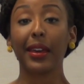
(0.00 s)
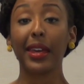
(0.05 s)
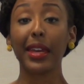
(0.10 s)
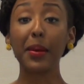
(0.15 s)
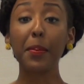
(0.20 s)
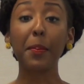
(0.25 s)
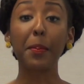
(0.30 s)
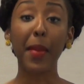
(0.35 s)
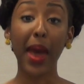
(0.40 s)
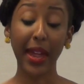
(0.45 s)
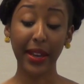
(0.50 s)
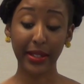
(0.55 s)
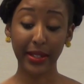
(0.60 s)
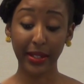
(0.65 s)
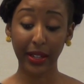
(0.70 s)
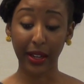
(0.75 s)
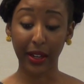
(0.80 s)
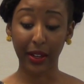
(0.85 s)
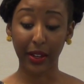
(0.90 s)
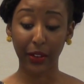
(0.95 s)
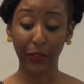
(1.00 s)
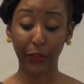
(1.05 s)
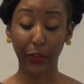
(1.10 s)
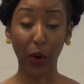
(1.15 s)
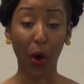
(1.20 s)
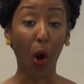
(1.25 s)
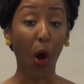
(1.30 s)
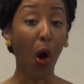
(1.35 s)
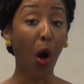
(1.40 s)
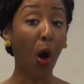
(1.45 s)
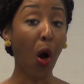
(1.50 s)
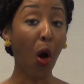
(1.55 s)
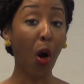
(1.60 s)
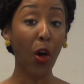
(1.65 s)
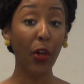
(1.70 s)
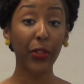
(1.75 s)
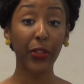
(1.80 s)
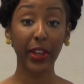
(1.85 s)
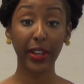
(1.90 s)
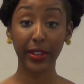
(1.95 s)
He meant it for
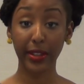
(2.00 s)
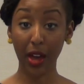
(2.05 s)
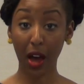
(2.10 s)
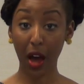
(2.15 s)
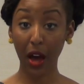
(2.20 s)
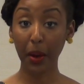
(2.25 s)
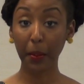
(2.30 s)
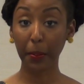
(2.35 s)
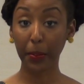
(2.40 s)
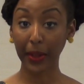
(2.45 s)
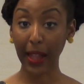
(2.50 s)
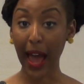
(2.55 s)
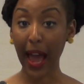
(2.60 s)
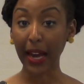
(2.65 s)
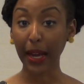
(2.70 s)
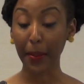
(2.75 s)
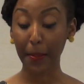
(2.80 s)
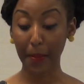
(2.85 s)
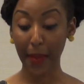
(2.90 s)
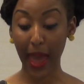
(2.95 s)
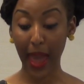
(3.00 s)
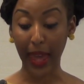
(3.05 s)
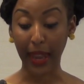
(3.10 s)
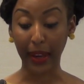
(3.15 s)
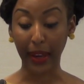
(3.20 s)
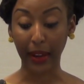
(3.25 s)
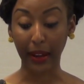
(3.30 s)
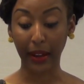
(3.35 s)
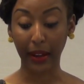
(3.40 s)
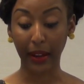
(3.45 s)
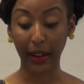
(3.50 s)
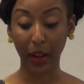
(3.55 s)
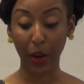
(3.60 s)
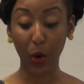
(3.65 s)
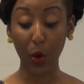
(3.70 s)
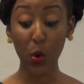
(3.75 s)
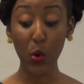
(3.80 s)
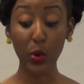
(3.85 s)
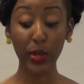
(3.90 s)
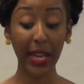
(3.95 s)
all the young black men
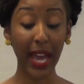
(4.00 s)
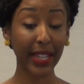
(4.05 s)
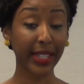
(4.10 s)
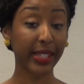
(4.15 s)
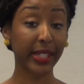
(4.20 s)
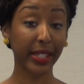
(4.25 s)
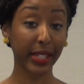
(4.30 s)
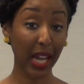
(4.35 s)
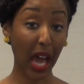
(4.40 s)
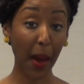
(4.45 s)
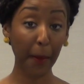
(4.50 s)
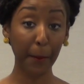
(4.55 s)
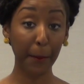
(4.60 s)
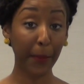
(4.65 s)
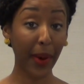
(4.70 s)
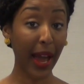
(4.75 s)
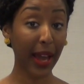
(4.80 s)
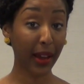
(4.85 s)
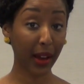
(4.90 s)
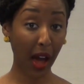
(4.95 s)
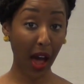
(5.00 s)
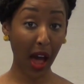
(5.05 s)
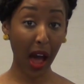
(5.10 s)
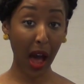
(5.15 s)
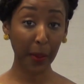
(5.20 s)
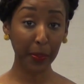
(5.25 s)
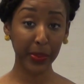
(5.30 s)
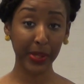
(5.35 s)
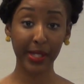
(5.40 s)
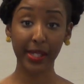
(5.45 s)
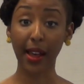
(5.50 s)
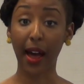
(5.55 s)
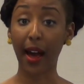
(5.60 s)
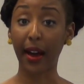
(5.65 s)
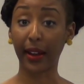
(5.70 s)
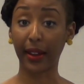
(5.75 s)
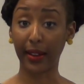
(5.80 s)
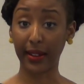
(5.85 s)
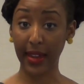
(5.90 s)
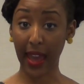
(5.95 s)
who get stopped by cops
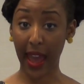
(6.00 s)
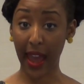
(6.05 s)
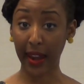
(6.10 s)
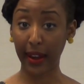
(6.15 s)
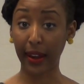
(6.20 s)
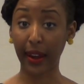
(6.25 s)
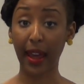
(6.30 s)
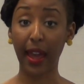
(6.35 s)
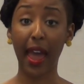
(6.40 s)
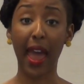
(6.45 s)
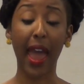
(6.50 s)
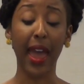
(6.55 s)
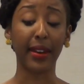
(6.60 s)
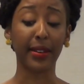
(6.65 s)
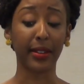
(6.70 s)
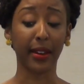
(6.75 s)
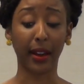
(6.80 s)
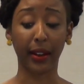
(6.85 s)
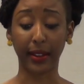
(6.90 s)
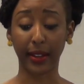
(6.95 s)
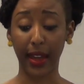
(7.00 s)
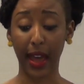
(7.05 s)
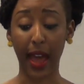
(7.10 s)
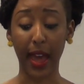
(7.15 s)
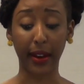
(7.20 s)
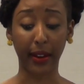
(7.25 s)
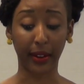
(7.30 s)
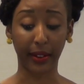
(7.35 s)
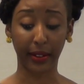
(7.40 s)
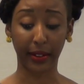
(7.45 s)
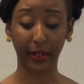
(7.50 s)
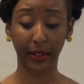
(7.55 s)
again and again.